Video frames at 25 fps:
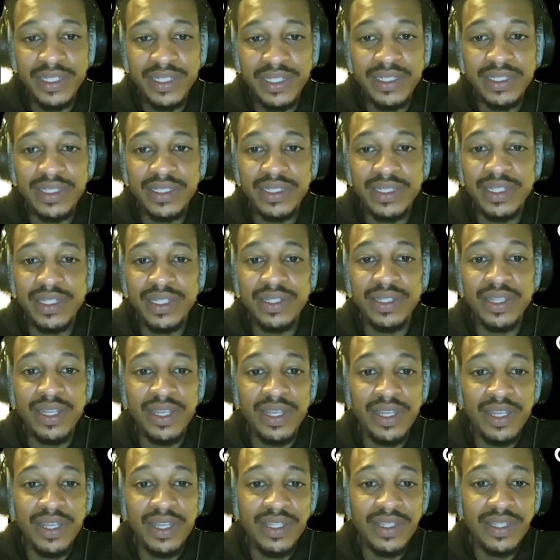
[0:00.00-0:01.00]
us and
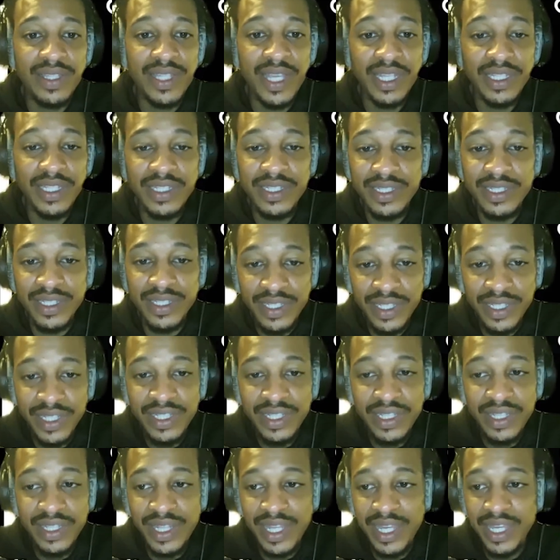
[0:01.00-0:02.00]
telling us
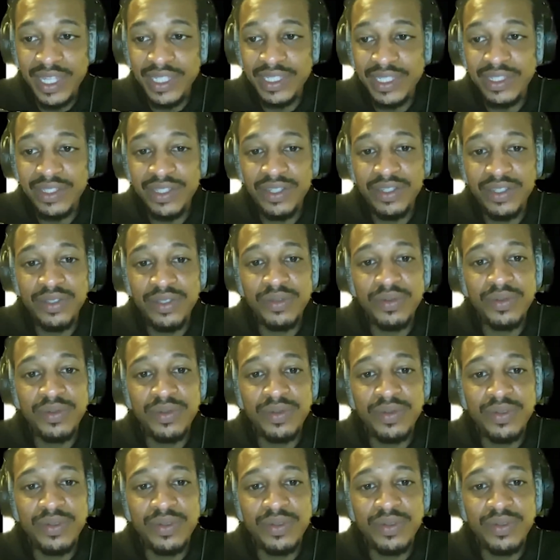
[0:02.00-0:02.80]
good things to do.